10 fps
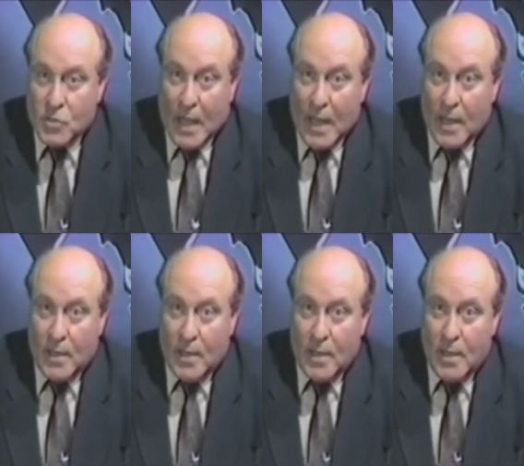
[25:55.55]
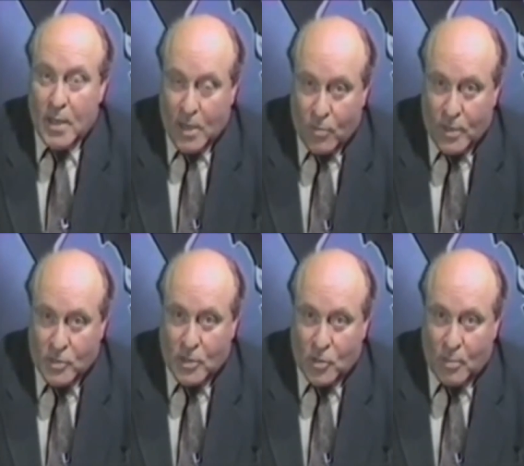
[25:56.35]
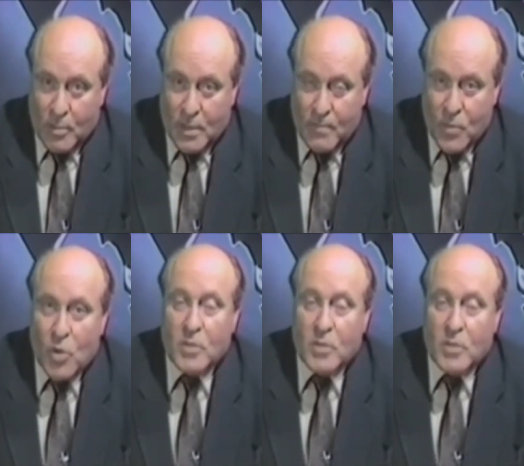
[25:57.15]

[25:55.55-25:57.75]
sad, interesting topic.